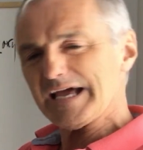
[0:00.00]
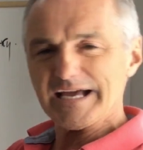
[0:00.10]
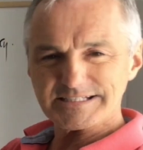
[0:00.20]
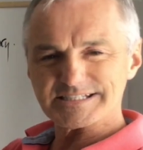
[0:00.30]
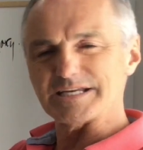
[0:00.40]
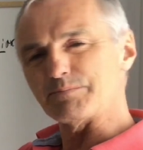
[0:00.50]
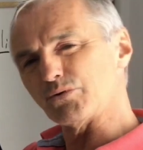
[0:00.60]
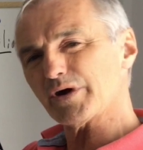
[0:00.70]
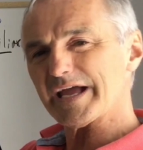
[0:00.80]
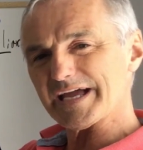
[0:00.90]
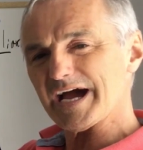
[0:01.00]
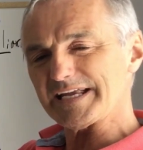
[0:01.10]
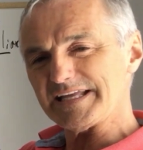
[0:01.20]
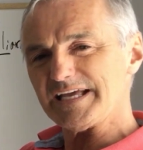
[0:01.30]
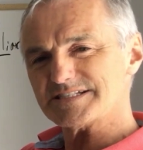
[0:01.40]
Est-ce qu'il pourrait
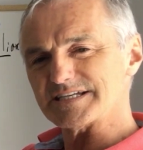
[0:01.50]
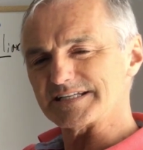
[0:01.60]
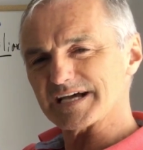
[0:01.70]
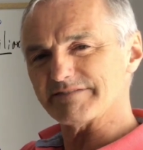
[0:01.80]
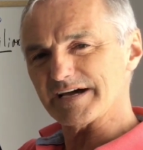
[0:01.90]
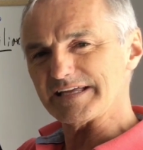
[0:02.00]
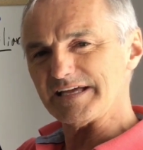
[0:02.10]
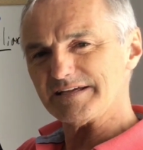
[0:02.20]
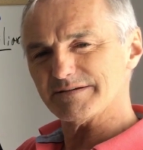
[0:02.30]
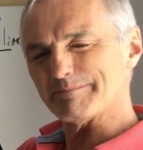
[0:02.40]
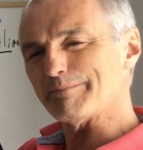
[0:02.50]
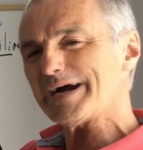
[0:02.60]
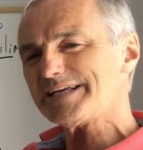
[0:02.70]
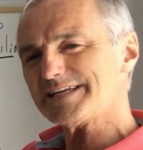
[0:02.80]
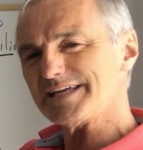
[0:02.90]
gagner s'il travaillait?
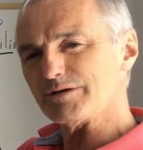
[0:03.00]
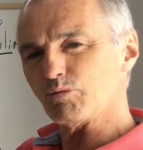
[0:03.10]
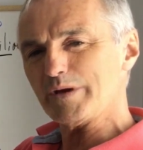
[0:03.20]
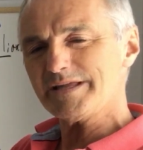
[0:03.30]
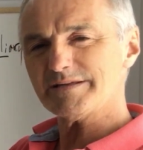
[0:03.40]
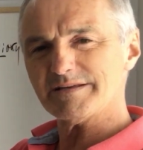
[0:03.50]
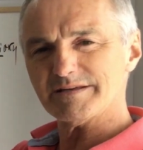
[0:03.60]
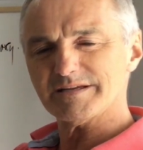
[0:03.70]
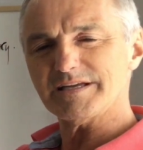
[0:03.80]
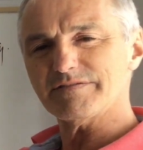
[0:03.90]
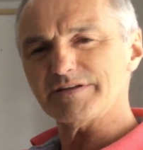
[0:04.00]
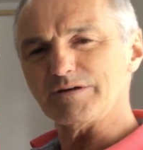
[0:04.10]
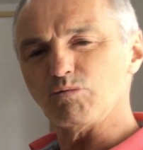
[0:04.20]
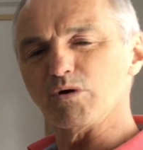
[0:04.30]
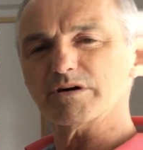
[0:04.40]
Might he win if
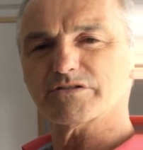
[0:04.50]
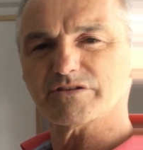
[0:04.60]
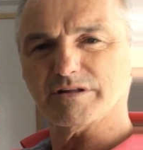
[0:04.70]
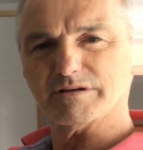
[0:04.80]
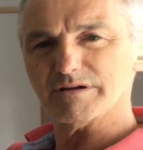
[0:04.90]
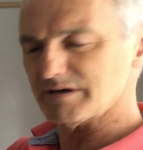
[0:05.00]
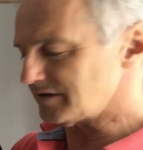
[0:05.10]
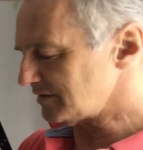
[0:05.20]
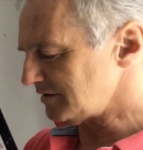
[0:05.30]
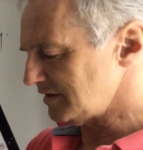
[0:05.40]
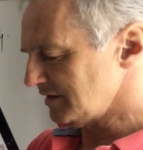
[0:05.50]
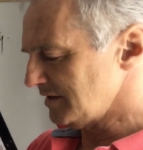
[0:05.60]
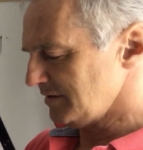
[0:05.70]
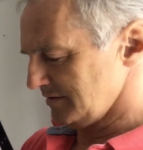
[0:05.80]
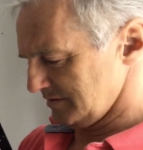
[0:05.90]
he works a little harder?
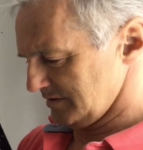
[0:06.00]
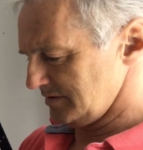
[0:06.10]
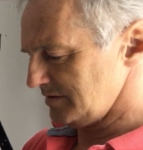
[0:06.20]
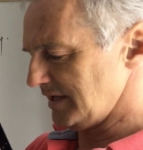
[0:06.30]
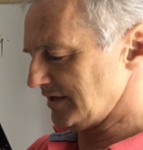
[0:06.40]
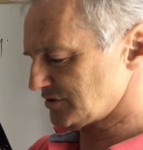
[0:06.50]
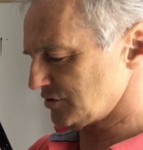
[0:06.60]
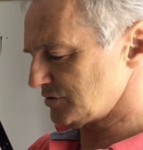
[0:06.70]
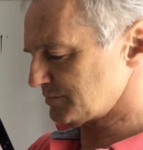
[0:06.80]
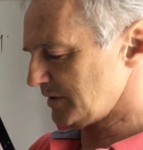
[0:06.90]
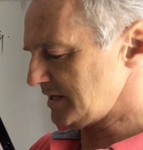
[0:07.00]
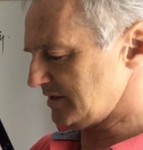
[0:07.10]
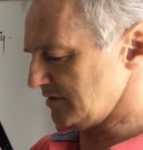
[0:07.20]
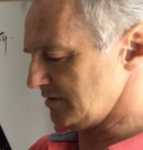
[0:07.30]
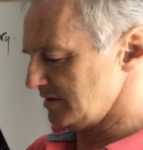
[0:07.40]
Est-ce que is might
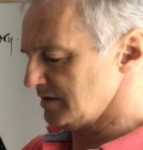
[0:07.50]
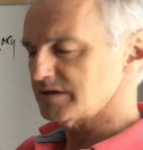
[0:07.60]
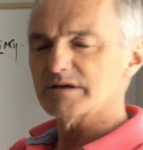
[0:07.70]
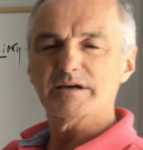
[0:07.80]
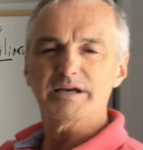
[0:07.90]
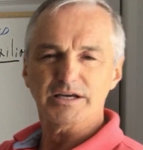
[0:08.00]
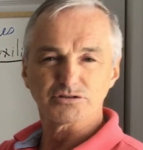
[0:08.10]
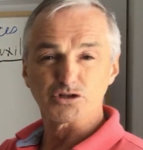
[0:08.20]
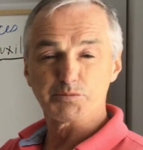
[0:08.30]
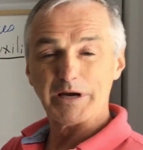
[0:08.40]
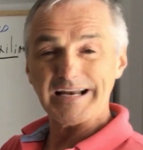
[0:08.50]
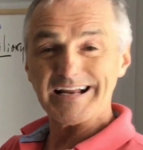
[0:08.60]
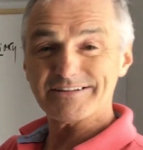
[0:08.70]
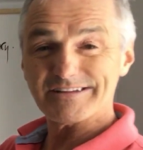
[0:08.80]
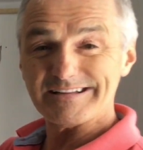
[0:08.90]
here. Est-ce que je peux aller à
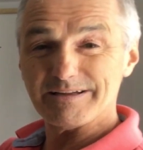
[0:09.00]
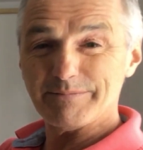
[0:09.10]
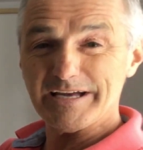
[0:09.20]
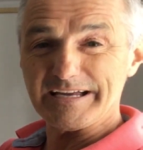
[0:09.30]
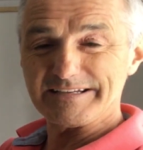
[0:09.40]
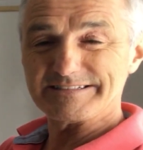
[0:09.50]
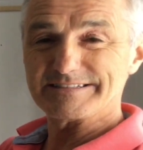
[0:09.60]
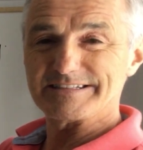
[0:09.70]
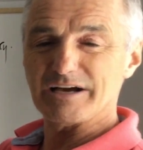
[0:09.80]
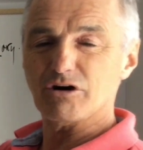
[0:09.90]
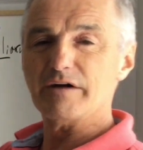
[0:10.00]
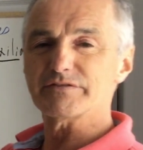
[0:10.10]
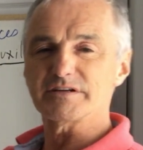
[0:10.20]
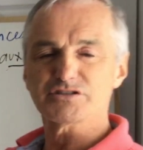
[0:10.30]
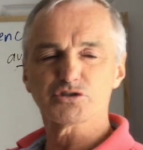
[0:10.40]
la salle de bain? Now
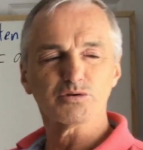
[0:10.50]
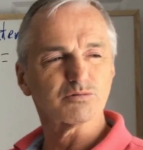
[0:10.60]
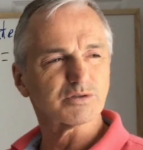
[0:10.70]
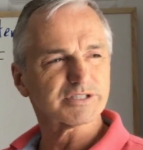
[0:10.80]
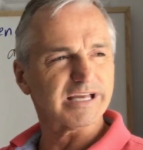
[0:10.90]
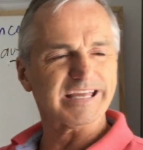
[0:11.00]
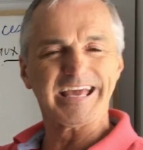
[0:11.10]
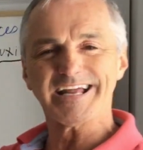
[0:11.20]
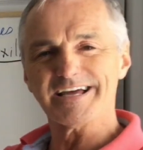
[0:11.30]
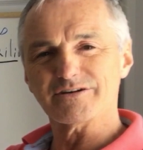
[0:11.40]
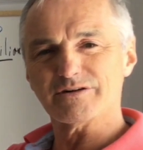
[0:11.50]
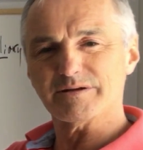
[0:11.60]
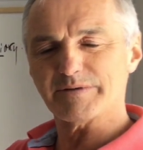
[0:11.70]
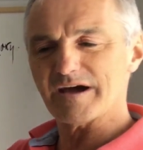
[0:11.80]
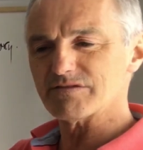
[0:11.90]
often a student will say, can I go to the
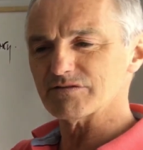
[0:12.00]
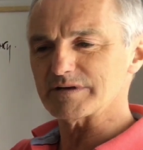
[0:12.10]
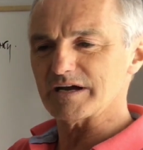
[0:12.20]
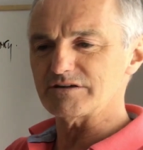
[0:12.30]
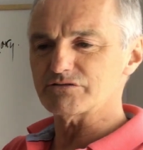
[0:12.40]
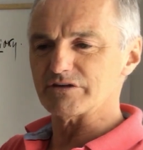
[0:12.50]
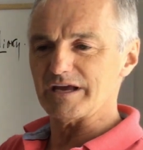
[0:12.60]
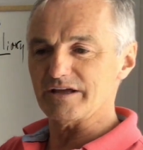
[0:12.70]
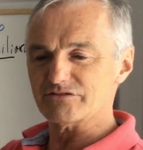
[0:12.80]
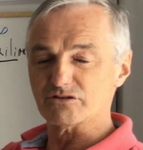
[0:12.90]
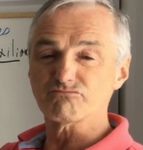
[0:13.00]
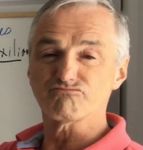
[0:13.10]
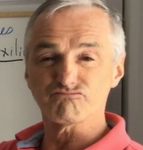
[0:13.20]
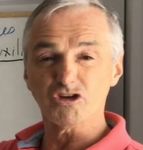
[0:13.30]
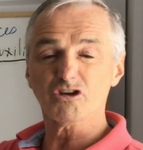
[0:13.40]
bathroom? And I usually answer,
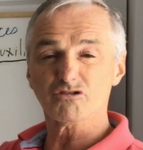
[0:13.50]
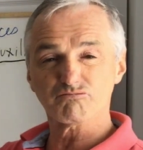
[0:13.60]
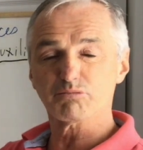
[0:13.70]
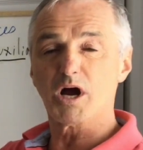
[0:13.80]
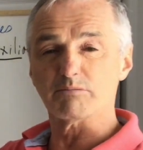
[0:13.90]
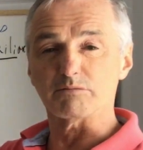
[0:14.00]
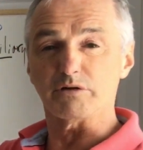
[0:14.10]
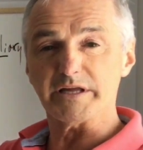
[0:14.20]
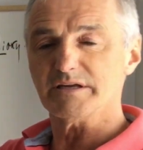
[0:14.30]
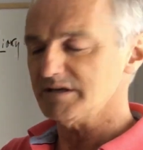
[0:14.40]
yes, probably.